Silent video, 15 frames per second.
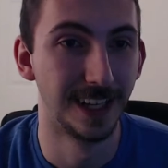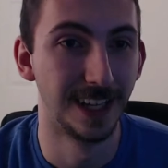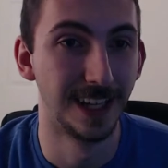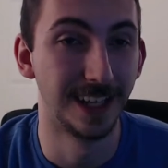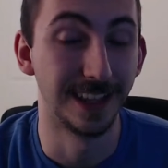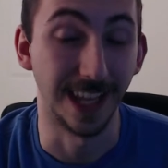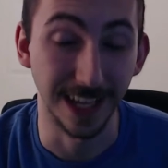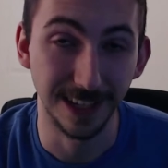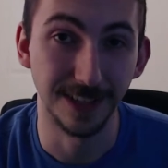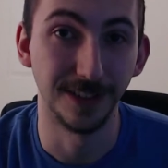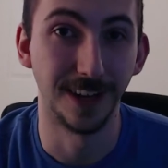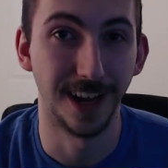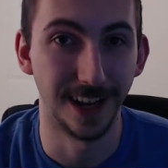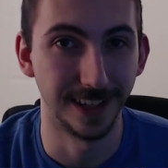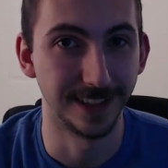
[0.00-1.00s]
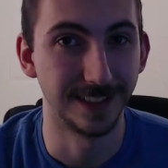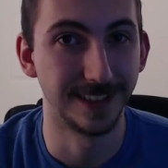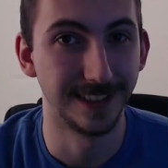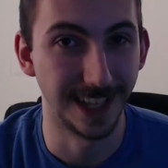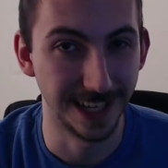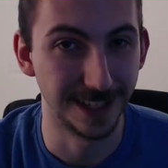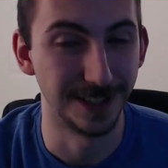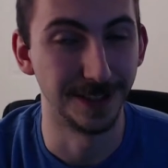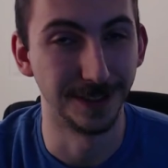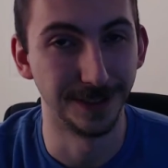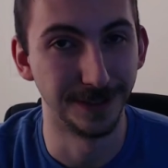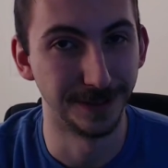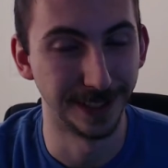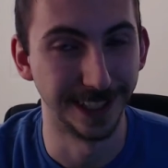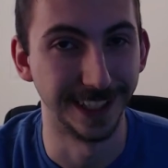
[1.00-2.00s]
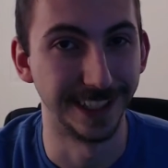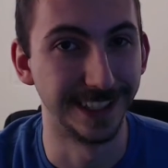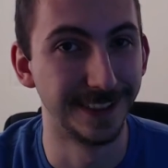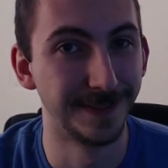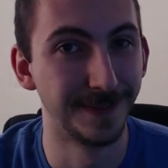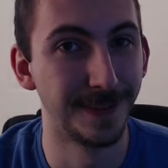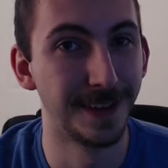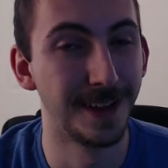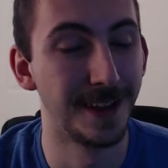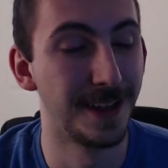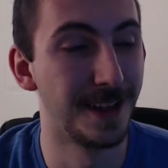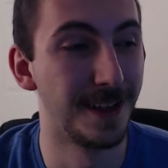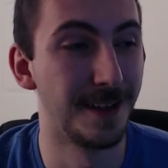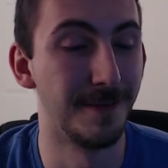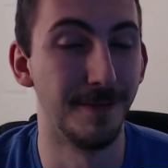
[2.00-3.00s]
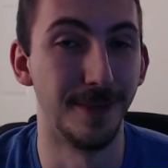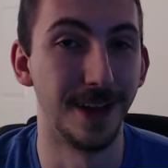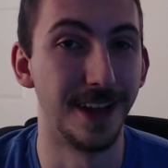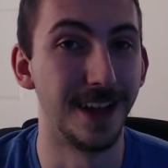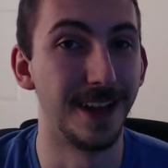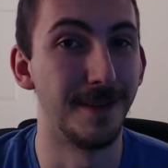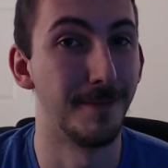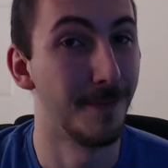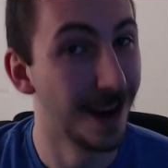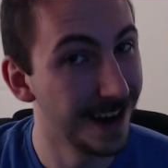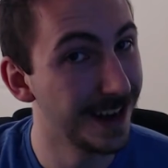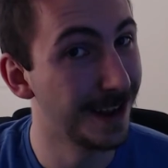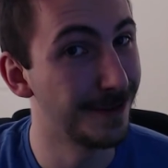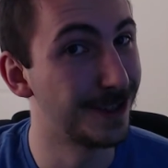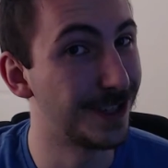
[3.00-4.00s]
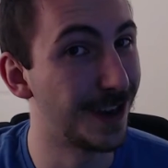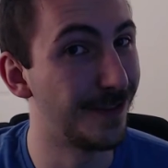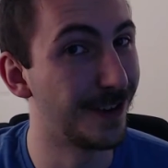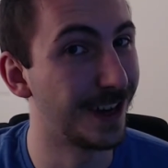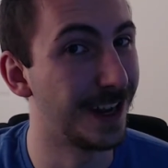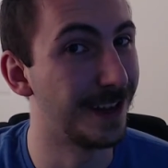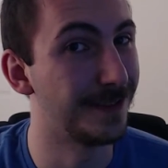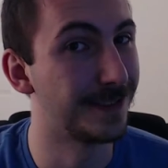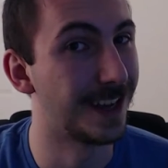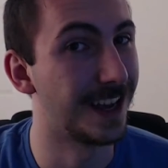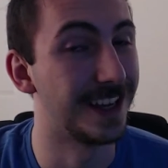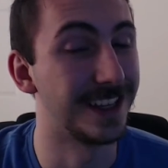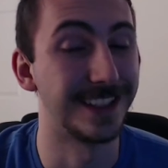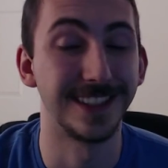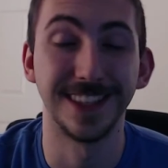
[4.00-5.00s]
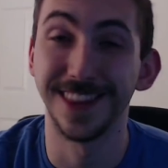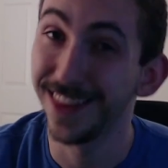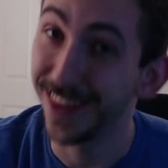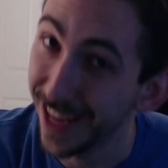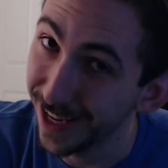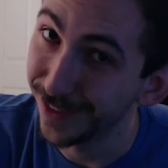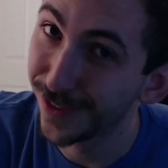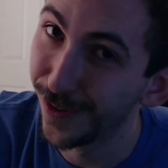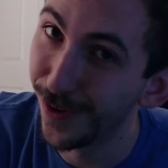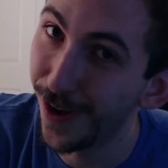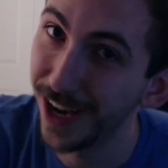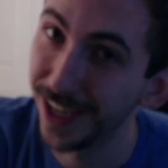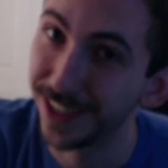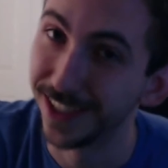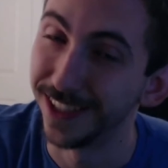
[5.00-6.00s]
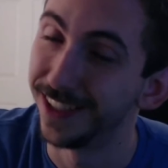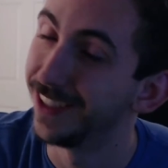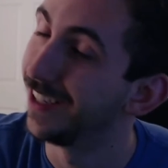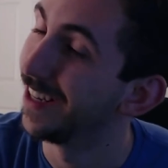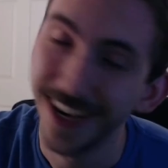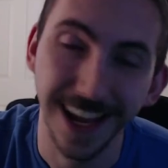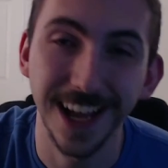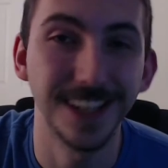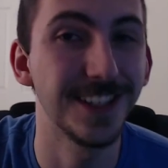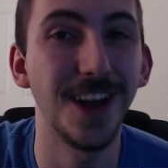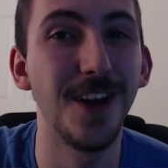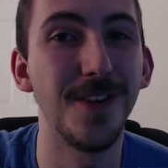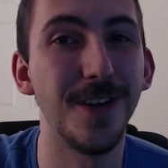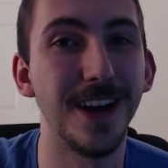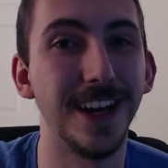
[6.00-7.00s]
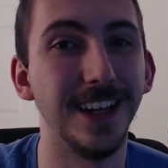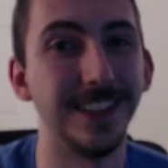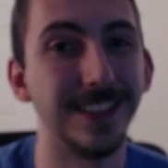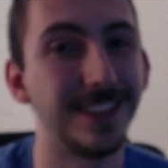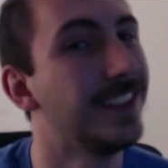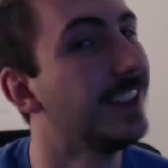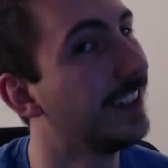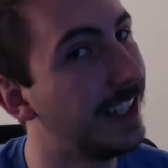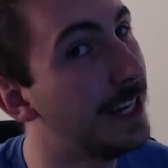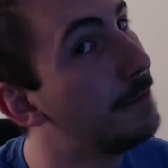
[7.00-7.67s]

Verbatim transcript: thank you guys thank you really but my name is Shane4Games guys thanks for watching and as always keep